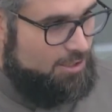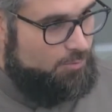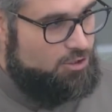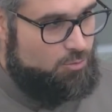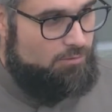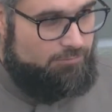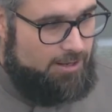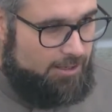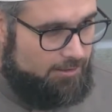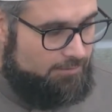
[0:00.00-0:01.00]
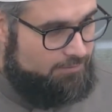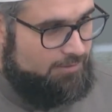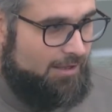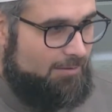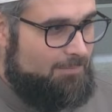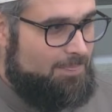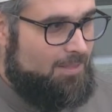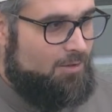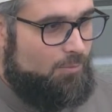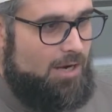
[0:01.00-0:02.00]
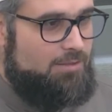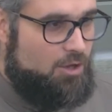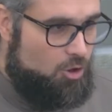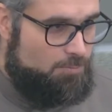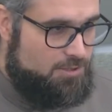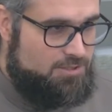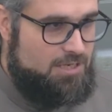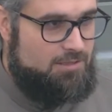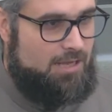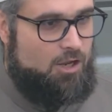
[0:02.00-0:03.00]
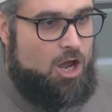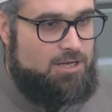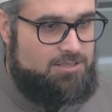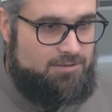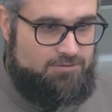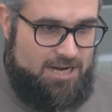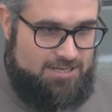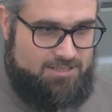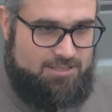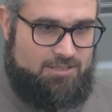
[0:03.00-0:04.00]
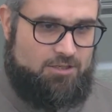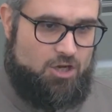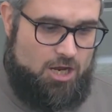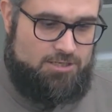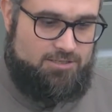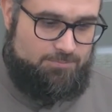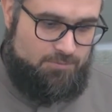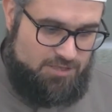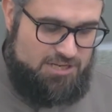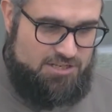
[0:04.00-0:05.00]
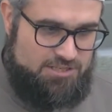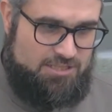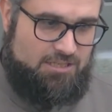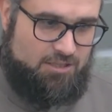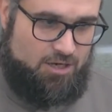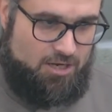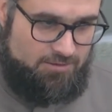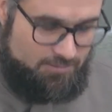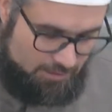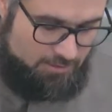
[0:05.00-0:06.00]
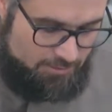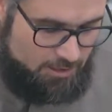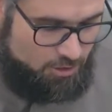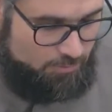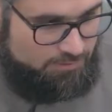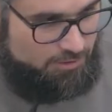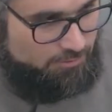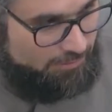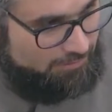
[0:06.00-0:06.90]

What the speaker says: wish to unveil everything, why they hope to see the loss of chastity and the loss of decency and the law. They know what they're doing.